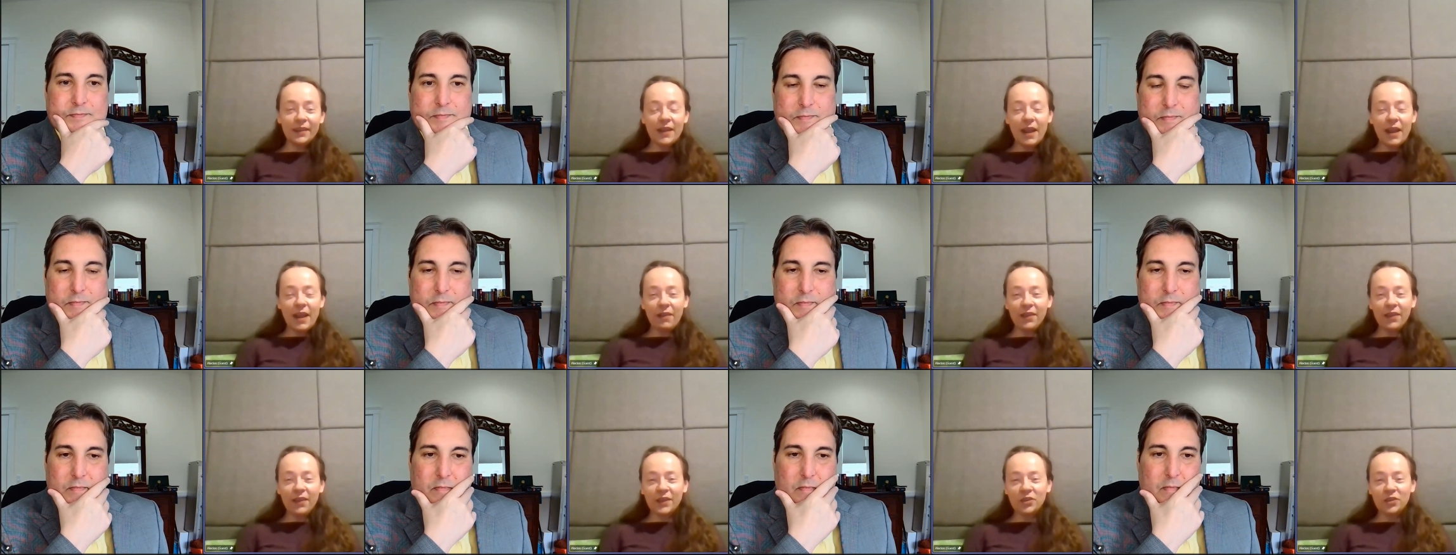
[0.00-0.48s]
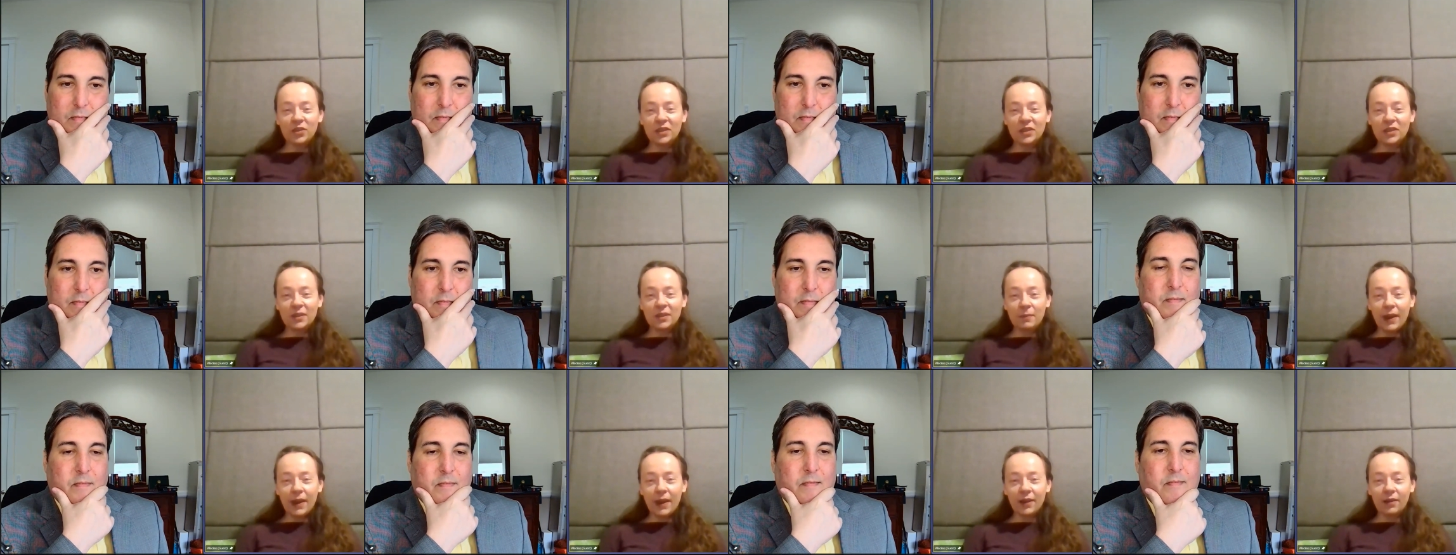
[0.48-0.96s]
Speaker 1: now that's
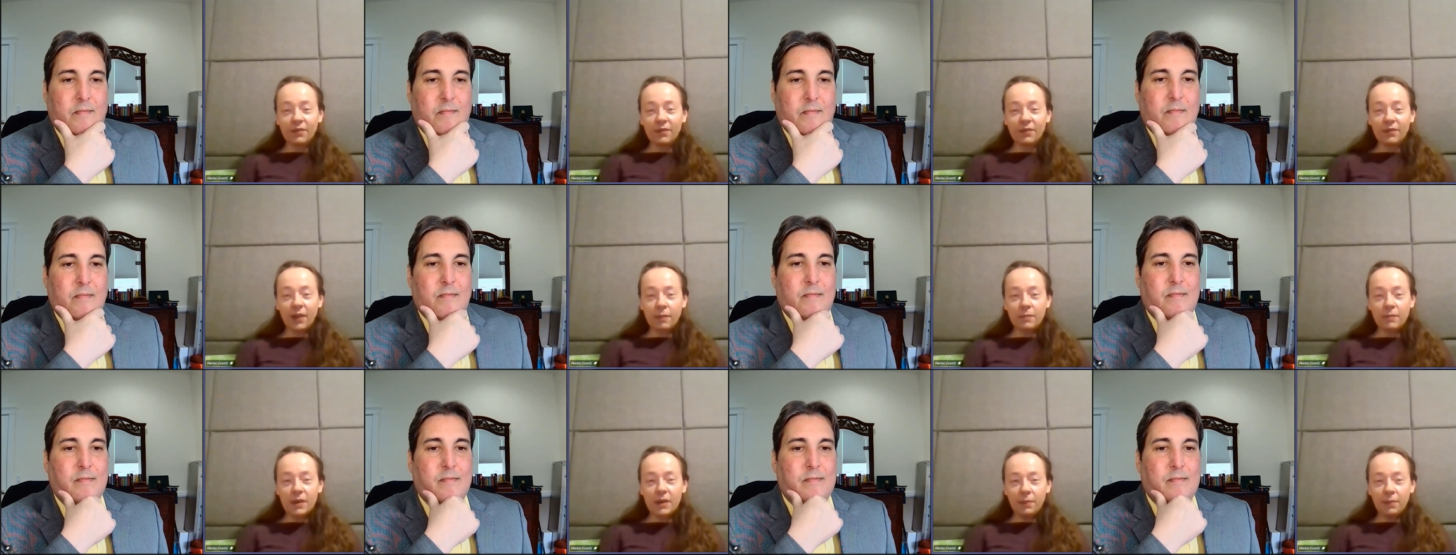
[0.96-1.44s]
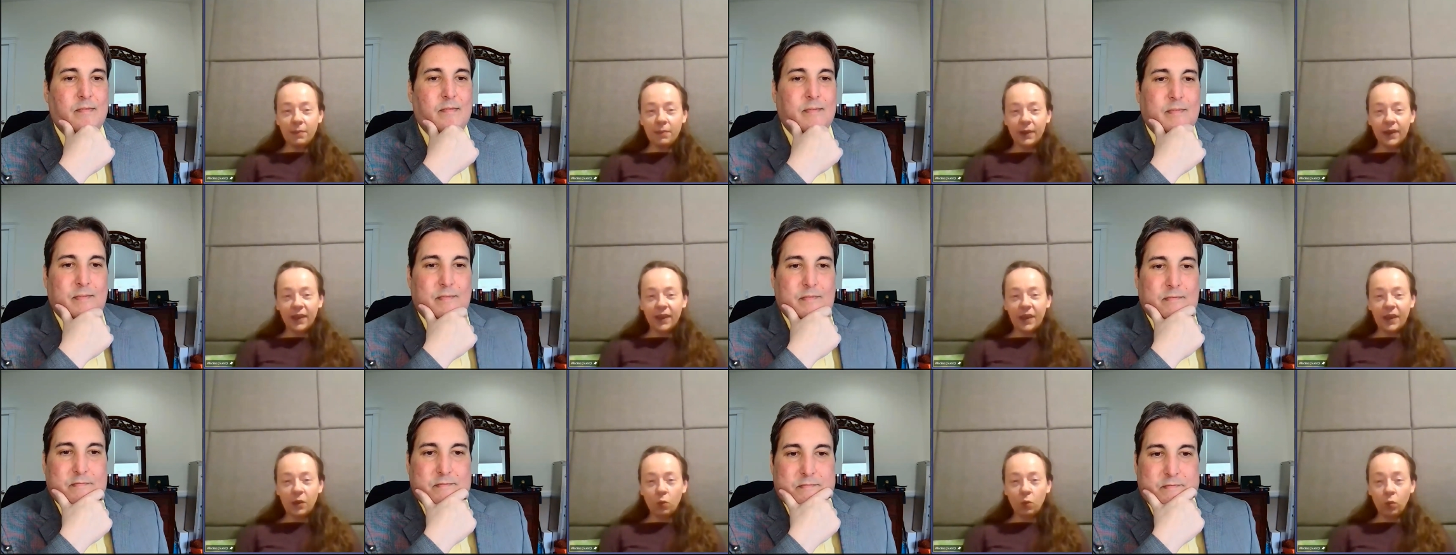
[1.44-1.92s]
just a matter of I'm
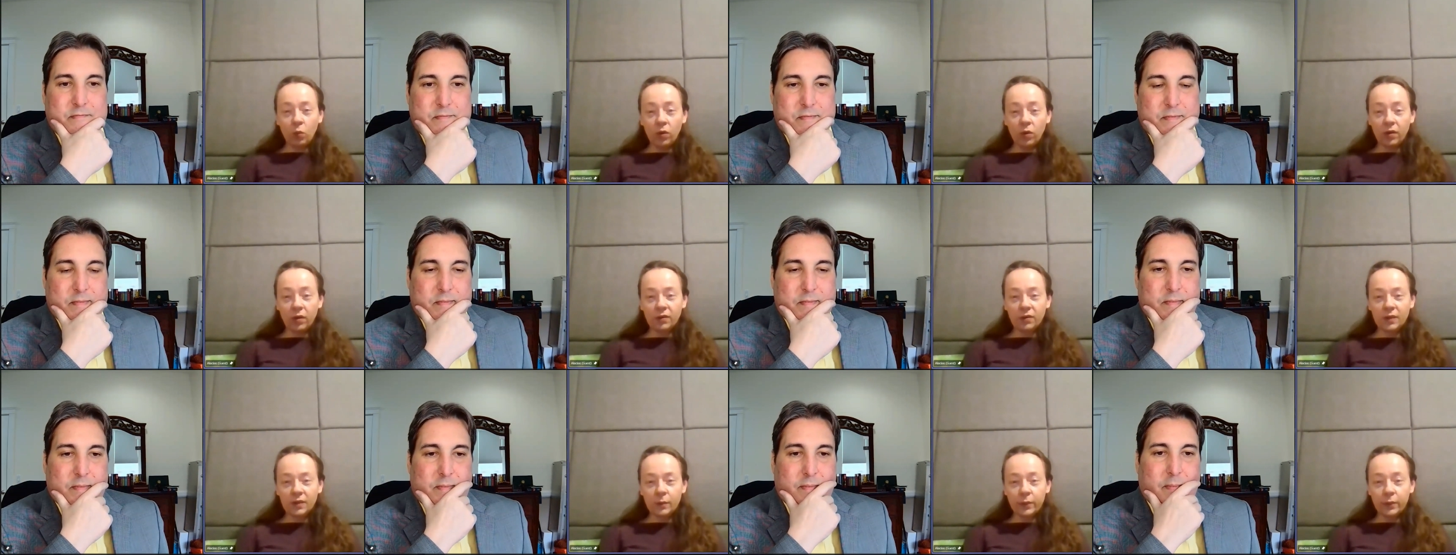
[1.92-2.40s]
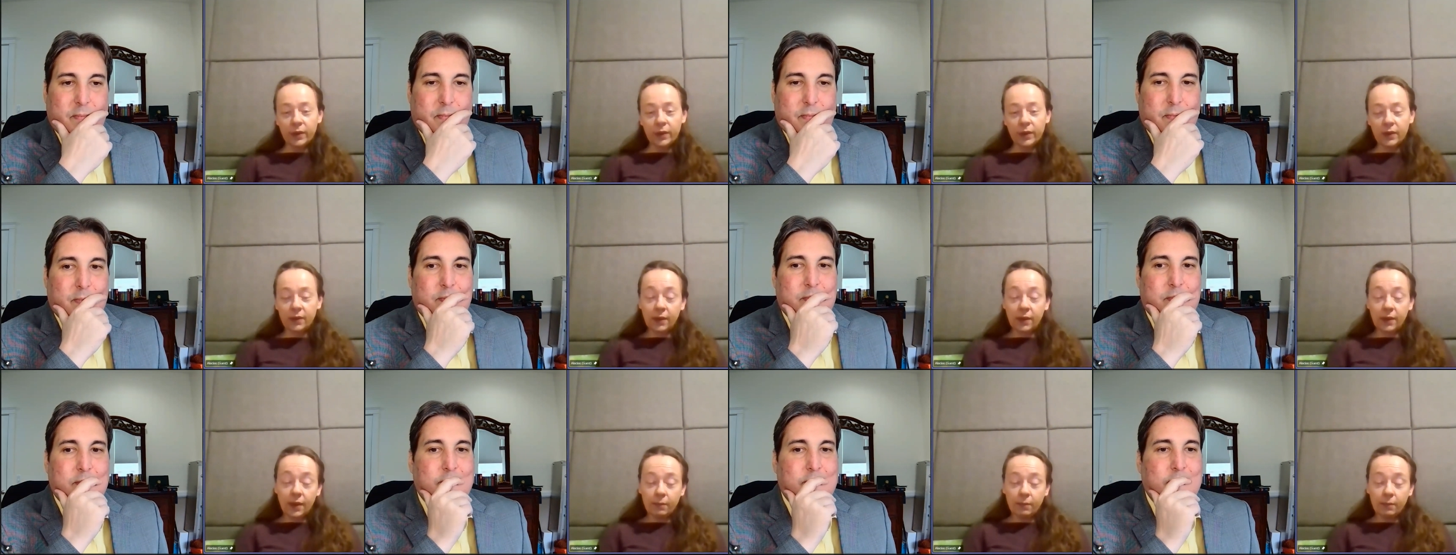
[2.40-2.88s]
nitpicking at words, but
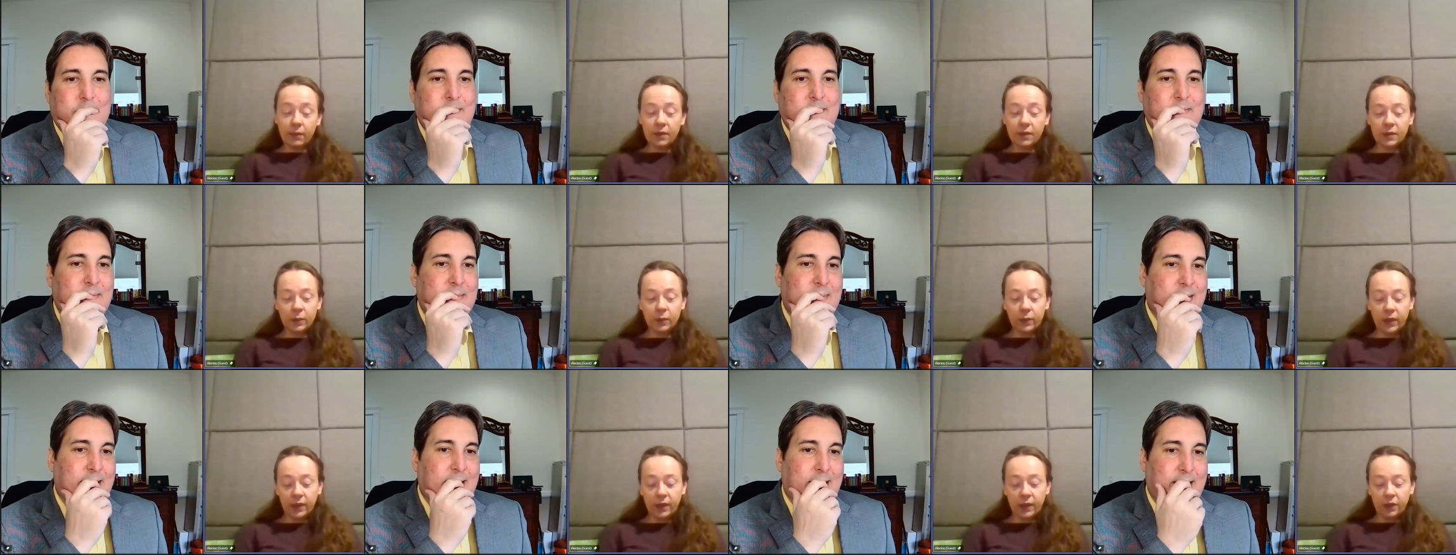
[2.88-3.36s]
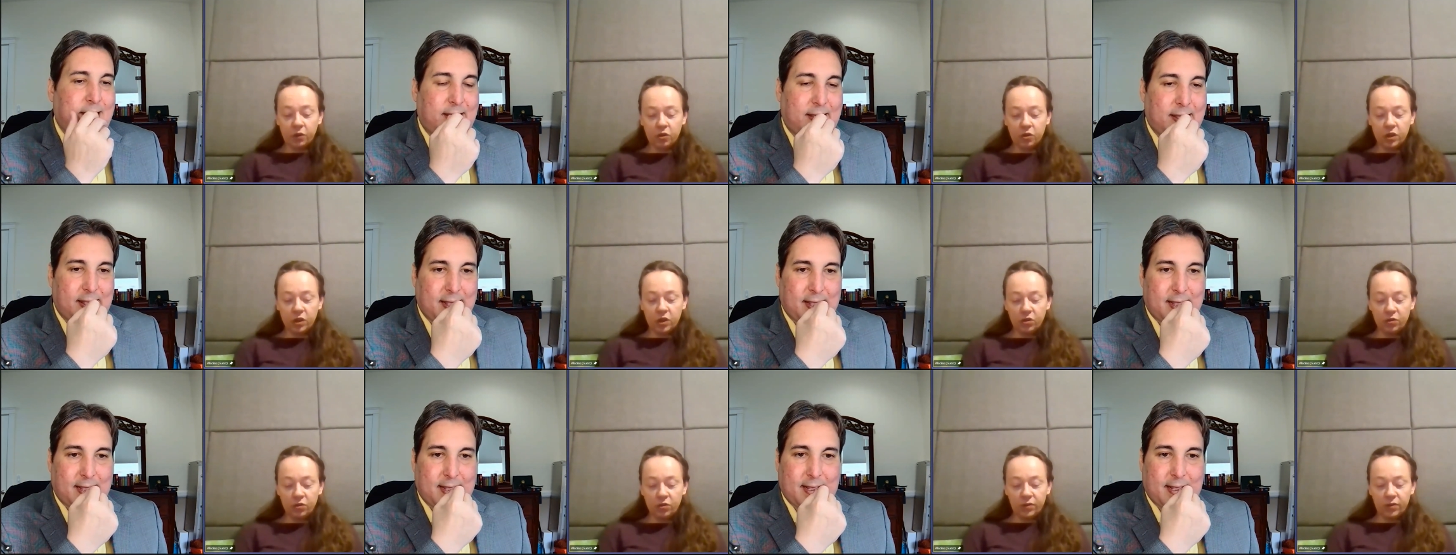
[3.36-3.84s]
I'm also an
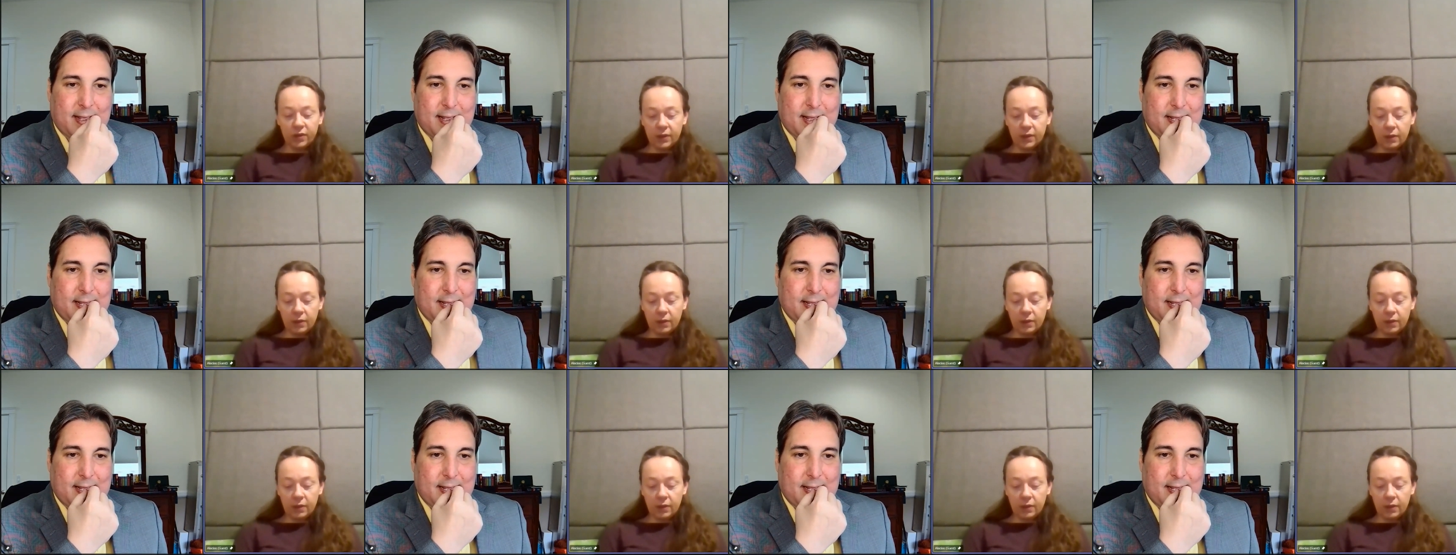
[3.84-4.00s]
English teacher,